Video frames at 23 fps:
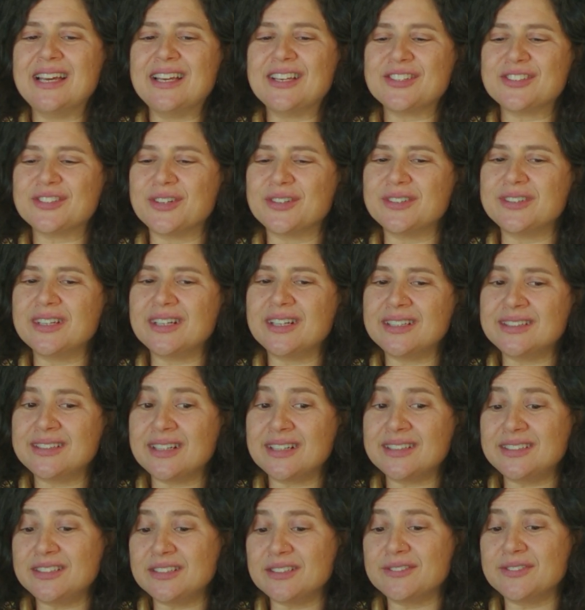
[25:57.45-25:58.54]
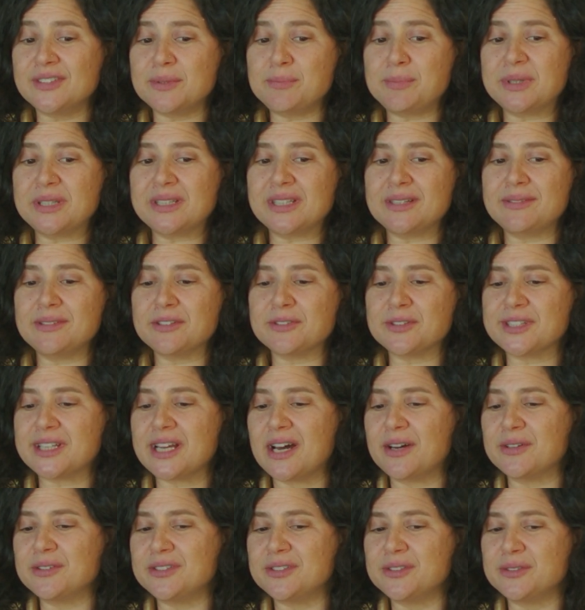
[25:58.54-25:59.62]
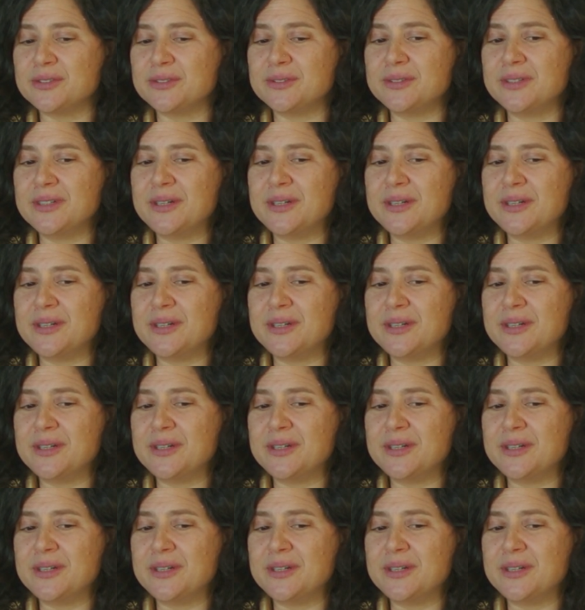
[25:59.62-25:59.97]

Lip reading: So the idea of the pandemic was how to,